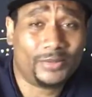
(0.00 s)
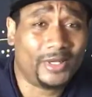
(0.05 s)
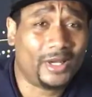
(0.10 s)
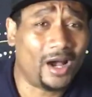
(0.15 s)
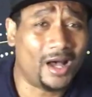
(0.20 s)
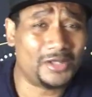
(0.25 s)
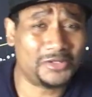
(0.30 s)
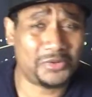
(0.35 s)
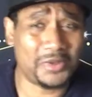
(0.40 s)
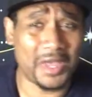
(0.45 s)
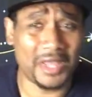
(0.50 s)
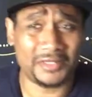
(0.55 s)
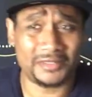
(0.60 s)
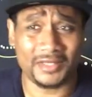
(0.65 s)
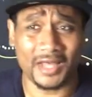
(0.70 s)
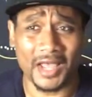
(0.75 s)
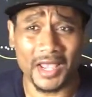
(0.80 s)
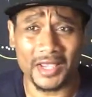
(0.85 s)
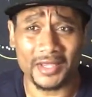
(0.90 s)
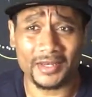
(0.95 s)
be causing you
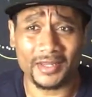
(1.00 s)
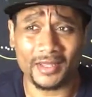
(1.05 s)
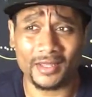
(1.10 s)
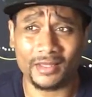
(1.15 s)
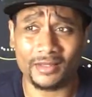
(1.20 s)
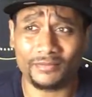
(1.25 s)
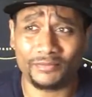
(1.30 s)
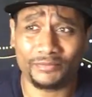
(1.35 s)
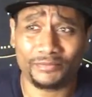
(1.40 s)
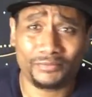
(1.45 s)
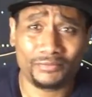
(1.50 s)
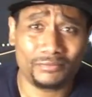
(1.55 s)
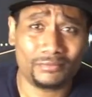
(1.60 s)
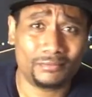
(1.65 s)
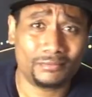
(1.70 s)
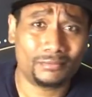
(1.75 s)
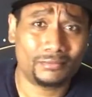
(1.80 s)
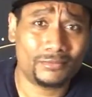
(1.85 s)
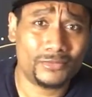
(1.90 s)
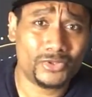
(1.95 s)
anxiety
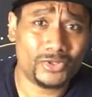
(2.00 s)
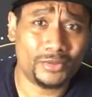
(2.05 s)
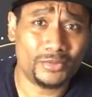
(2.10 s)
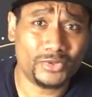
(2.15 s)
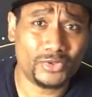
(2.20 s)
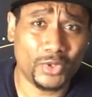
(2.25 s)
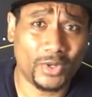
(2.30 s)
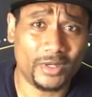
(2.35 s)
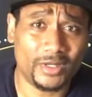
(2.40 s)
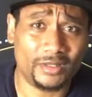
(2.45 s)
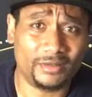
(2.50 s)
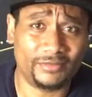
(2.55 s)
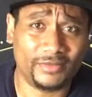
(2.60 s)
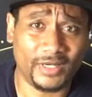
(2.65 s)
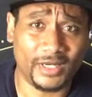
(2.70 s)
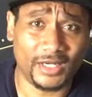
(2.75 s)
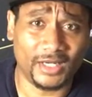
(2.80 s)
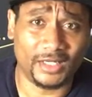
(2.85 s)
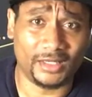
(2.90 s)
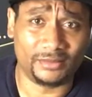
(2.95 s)
some sort of
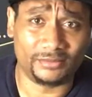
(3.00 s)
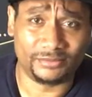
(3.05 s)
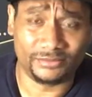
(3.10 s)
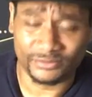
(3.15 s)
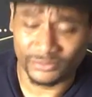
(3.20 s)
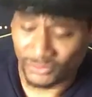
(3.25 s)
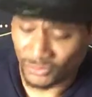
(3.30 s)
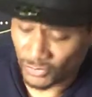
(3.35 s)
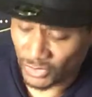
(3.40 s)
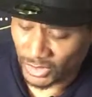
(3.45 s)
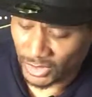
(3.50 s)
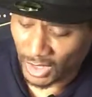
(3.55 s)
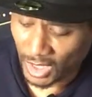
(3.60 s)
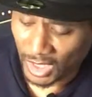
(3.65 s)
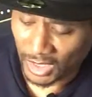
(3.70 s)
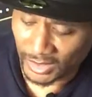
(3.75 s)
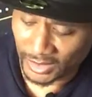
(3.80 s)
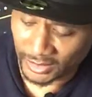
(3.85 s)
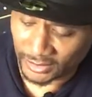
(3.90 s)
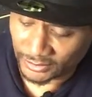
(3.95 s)
um, what do you
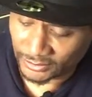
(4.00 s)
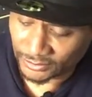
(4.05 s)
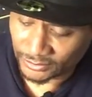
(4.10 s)
call it